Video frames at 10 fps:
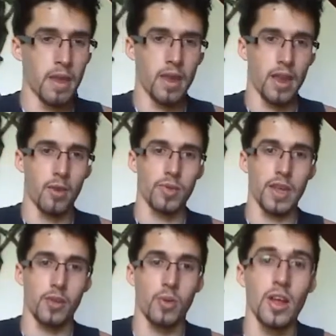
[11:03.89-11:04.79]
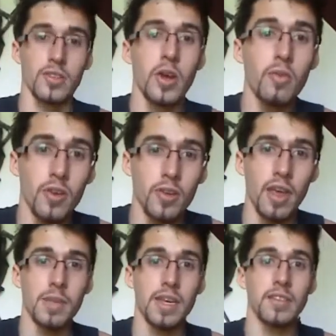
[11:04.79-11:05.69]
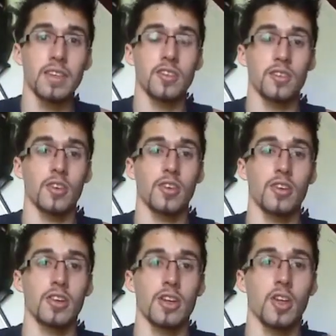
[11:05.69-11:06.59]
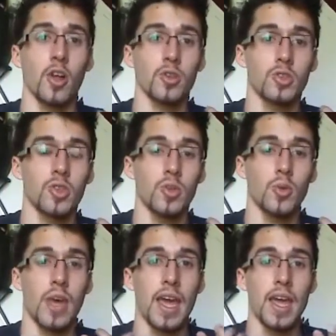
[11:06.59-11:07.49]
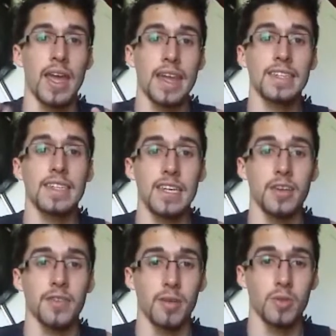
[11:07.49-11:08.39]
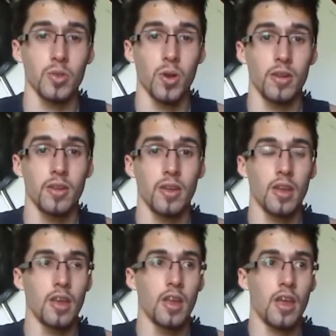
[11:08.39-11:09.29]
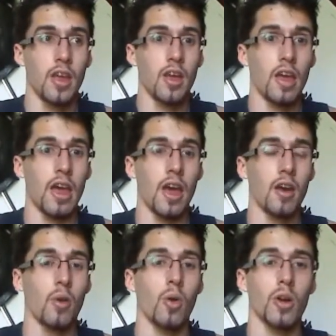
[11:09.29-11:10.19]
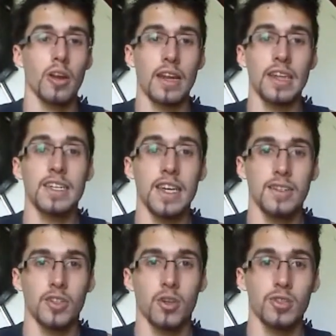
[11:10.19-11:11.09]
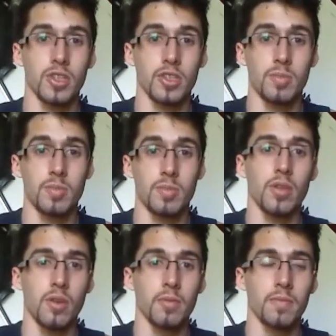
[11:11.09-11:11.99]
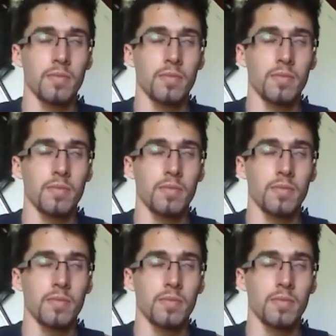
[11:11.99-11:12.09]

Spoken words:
And when they cross over, that means that you're close to an entity of some sort, or an entity has chosen to speak with you.